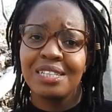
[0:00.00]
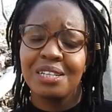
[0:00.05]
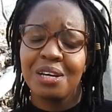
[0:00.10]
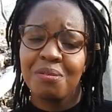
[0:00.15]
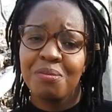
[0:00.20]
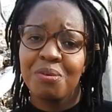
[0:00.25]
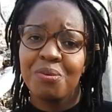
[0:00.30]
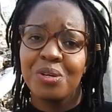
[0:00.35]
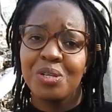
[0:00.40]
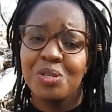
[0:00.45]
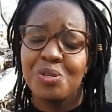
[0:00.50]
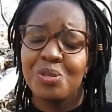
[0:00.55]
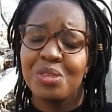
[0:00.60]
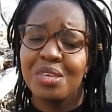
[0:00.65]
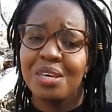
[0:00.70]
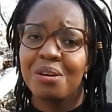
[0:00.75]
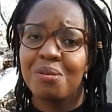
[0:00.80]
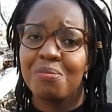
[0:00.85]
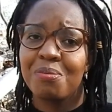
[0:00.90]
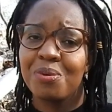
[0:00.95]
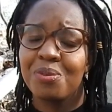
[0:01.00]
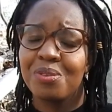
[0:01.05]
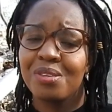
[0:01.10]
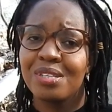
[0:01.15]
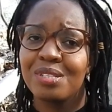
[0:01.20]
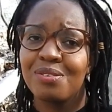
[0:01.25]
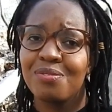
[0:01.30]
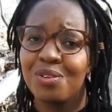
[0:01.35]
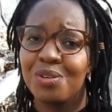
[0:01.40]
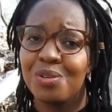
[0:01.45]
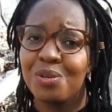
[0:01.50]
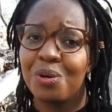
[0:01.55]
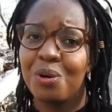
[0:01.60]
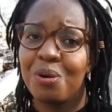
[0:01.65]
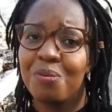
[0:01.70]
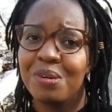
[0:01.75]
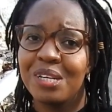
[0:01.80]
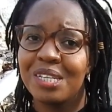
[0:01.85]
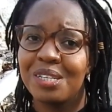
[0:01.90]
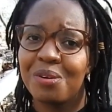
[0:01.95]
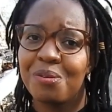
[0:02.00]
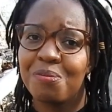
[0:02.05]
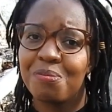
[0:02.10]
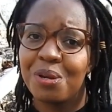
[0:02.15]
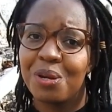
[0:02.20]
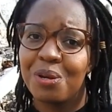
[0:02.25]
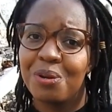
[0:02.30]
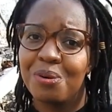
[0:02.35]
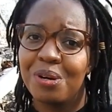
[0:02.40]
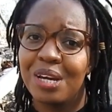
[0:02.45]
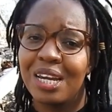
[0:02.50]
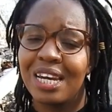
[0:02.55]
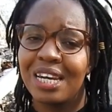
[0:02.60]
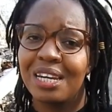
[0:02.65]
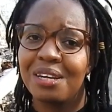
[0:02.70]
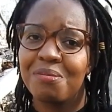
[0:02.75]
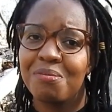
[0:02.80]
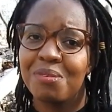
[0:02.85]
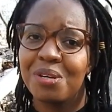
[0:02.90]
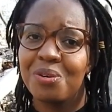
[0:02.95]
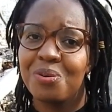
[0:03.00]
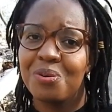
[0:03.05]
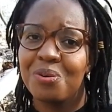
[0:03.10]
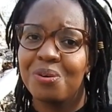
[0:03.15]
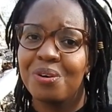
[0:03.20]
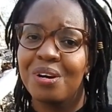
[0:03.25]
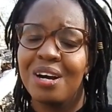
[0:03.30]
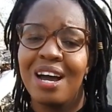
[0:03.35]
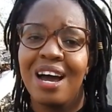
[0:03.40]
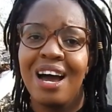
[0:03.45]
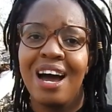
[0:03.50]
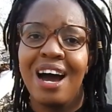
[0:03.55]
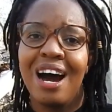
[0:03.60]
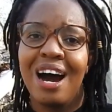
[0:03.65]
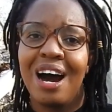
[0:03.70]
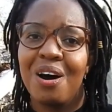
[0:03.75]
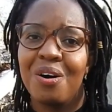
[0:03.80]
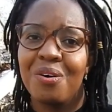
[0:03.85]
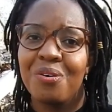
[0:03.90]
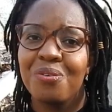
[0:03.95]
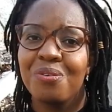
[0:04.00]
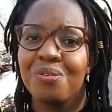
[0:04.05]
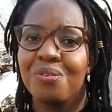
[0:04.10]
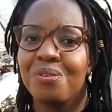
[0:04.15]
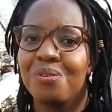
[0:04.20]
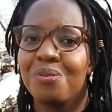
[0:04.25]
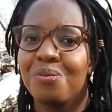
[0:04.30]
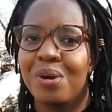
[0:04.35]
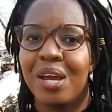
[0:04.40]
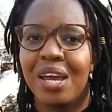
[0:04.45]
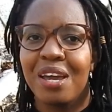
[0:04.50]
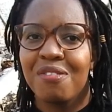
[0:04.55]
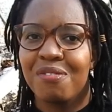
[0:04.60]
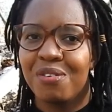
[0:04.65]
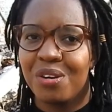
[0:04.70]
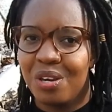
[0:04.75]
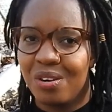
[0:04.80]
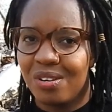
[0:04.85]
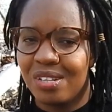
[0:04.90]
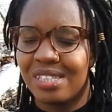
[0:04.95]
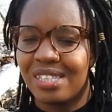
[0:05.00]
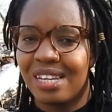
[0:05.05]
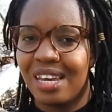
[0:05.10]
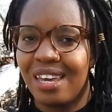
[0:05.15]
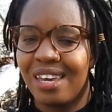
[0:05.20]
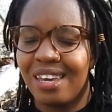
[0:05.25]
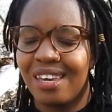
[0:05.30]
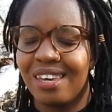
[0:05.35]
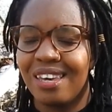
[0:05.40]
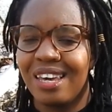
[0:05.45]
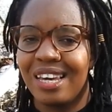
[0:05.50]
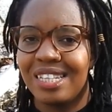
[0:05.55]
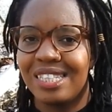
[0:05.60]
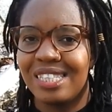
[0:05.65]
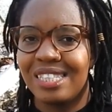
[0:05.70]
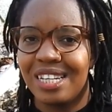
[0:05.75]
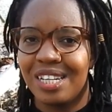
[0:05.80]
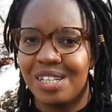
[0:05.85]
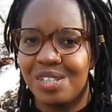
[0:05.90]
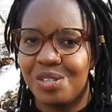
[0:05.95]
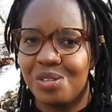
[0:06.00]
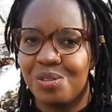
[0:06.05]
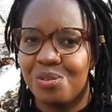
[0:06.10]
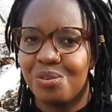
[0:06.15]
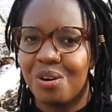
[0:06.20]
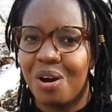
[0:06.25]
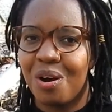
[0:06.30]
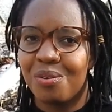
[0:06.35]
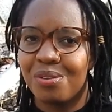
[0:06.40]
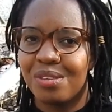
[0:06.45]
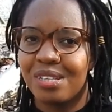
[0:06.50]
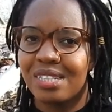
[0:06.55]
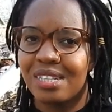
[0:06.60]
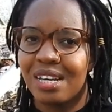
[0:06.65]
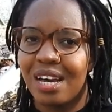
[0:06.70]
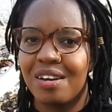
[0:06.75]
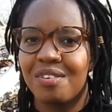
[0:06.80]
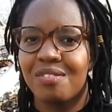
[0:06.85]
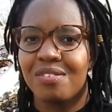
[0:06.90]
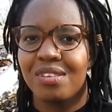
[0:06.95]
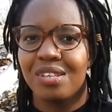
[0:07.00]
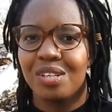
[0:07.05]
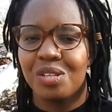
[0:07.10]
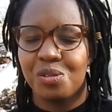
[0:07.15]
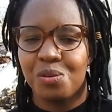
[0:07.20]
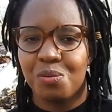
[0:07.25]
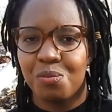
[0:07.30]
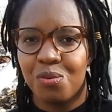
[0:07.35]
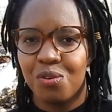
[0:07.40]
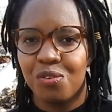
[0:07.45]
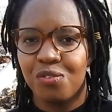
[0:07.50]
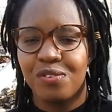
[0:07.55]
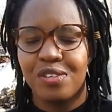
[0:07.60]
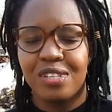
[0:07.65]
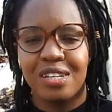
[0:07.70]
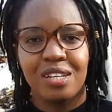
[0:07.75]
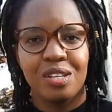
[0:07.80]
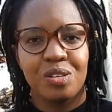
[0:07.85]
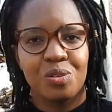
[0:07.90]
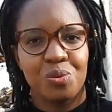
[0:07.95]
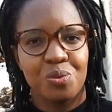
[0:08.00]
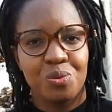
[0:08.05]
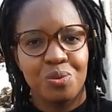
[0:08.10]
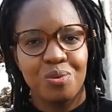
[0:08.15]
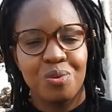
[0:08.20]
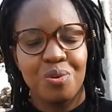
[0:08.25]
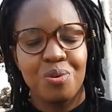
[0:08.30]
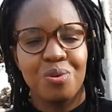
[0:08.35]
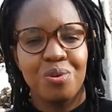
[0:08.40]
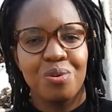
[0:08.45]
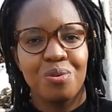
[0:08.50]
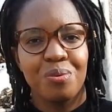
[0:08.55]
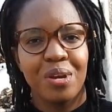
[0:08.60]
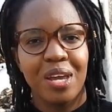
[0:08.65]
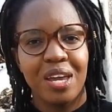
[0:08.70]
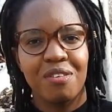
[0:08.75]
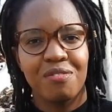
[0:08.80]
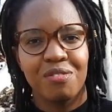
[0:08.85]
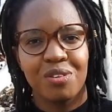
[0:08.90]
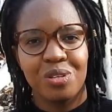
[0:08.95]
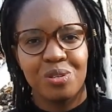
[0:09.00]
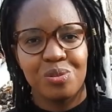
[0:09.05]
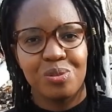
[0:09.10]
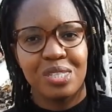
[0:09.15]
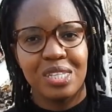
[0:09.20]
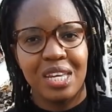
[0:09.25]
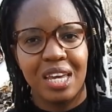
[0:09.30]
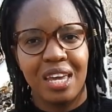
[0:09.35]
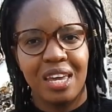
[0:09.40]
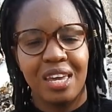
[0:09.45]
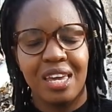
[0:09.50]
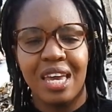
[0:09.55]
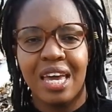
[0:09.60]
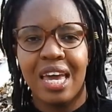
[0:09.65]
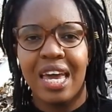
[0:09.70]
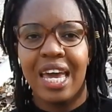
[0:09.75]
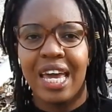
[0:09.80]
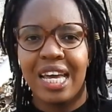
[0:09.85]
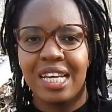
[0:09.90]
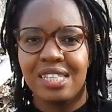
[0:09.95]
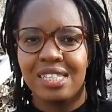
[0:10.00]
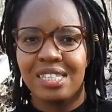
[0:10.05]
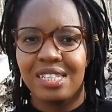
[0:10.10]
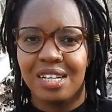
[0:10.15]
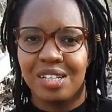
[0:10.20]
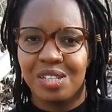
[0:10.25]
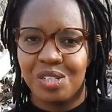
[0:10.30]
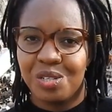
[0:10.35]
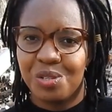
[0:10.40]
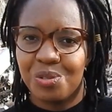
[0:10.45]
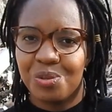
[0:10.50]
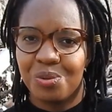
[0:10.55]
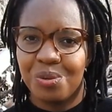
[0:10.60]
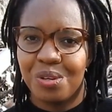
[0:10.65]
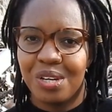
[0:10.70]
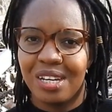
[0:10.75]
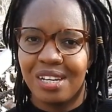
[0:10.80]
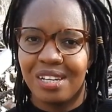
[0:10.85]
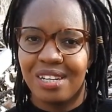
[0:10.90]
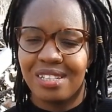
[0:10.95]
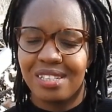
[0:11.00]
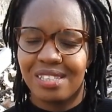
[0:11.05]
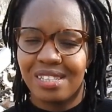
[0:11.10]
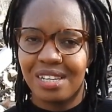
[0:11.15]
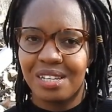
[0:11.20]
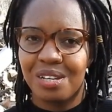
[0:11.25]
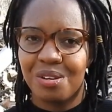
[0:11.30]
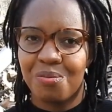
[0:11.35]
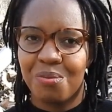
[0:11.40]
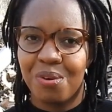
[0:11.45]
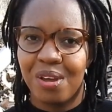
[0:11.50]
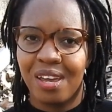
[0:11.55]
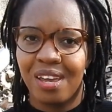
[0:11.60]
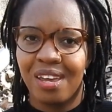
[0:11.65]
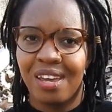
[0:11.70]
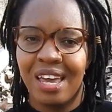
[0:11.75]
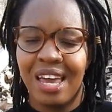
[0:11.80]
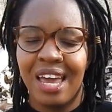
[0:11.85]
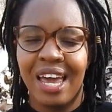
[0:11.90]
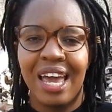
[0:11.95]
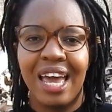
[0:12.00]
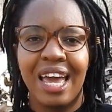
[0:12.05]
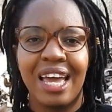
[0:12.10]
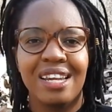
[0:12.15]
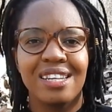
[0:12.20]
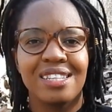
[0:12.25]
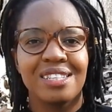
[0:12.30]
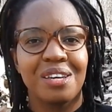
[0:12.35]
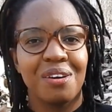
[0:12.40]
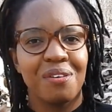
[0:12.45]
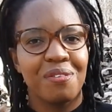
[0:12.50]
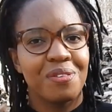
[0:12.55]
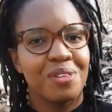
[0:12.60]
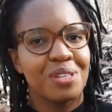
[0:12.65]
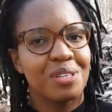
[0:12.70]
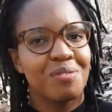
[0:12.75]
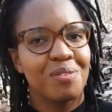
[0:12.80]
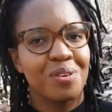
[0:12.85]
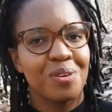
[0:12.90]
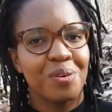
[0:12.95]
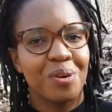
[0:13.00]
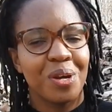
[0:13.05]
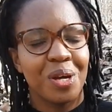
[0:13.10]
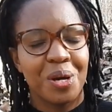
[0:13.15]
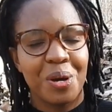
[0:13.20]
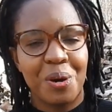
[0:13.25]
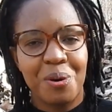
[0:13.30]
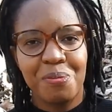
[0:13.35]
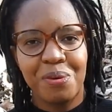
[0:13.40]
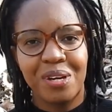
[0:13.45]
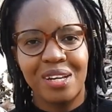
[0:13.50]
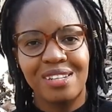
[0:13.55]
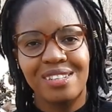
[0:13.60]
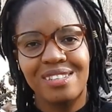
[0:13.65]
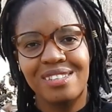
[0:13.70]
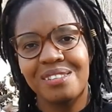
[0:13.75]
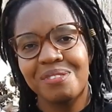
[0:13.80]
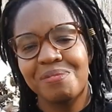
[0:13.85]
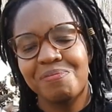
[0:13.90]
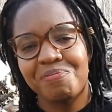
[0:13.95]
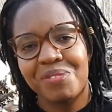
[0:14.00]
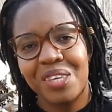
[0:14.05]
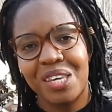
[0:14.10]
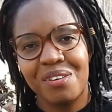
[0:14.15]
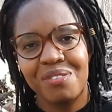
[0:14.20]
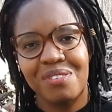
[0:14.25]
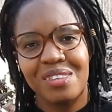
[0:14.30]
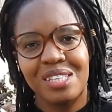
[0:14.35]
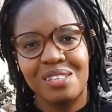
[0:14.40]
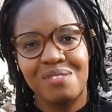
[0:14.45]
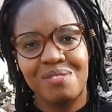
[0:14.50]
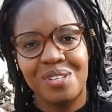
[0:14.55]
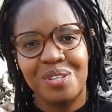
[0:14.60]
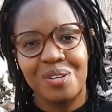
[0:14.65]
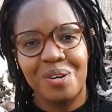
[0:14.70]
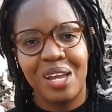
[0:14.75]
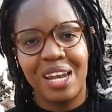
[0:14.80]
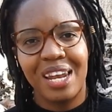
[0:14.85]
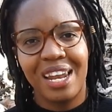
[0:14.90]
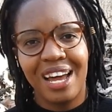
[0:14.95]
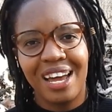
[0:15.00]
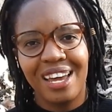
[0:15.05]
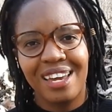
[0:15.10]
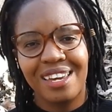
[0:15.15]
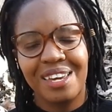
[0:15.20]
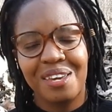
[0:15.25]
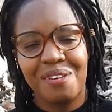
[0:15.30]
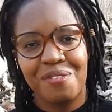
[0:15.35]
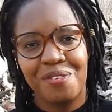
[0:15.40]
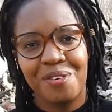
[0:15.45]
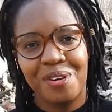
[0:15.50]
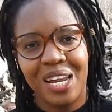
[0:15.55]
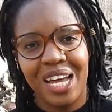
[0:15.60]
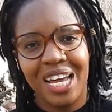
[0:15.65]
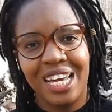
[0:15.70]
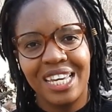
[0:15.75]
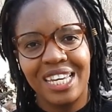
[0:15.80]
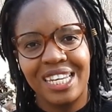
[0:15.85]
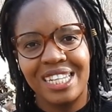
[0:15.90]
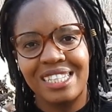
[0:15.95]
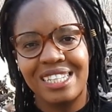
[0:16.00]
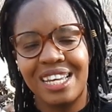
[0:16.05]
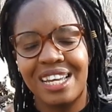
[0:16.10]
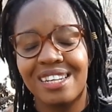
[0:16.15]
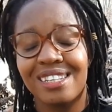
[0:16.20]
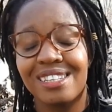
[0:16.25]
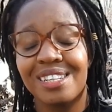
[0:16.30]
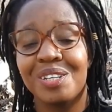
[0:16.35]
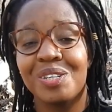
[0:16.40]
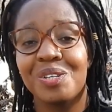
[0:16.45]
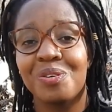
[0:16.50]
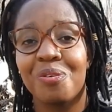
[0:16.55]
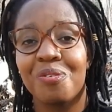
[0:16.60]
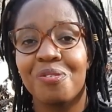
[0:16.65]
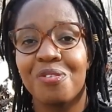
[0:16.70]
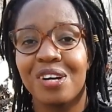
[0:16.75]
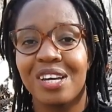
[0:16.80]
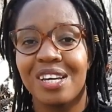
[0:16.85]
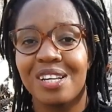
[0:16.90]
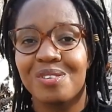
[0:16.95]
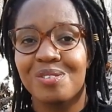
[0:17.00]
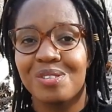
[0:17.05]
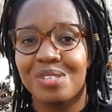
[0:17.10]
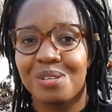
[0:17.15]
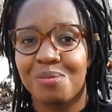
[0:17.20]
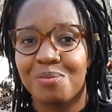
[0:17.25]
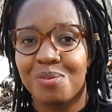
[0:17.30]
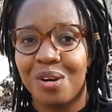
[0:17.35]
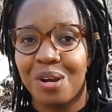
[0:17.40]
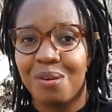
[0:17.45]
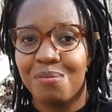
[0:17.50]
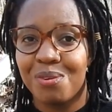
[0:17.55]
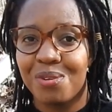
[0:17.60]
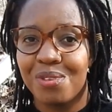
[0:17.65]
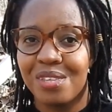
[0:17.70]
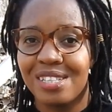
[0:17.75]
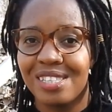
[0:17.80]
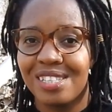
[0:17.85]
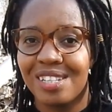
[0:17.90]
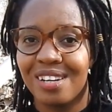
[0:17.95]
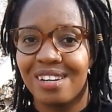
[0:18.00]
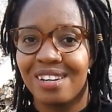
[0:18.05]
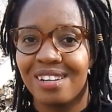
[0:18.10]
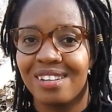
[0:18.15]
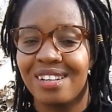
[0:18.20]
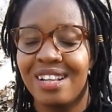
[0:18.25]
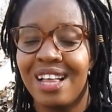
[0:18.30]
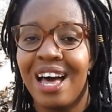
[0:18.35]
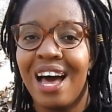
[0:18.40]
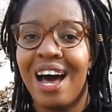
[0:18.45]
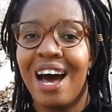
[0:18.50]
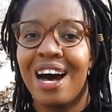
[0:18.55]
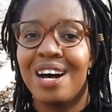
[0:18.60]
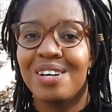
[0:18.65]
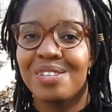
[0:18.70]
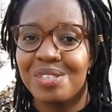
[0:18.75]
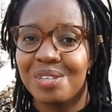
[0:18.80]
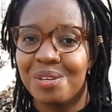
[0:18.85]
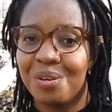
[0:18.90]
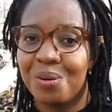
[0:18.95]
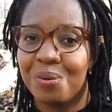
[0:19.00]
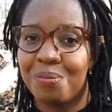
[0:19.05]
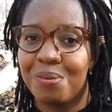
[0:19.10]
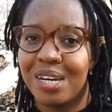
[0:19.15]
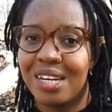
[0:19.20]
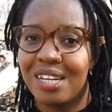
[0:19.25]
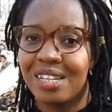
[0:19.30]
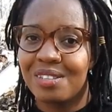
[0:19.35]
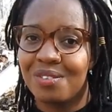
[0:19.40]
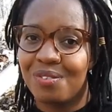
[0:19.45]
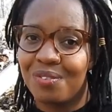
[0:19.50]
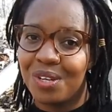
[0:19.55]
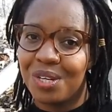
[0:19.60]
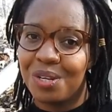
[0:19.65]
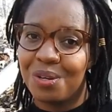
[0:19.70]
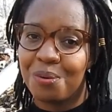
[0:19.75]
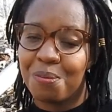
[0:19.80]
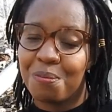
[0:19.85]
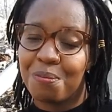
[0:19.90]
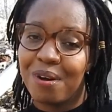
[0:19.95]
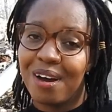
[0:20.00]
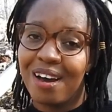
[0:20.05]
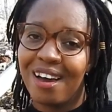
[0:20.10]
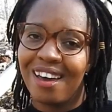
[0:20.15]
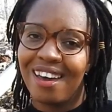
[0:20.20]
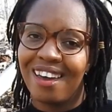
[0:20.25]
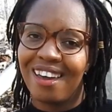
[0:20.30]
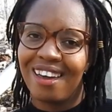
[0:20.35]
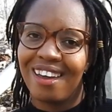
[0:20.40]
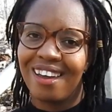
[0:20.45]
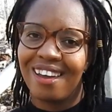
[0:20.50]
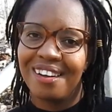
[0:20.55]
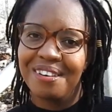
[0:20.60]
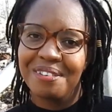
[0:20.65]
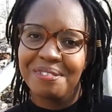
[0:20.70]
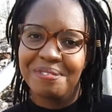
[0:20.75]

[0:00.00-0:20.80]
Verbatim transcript: tell me what you think about this video. Comment down below and let me know how wherever you are staying has changed you, how this country that you moved into or wherever you stay has changed you in a certain way. And give this video a comment, give this video a like if you like it and don't forget to subscribe to this channel i'll see you in my next video bye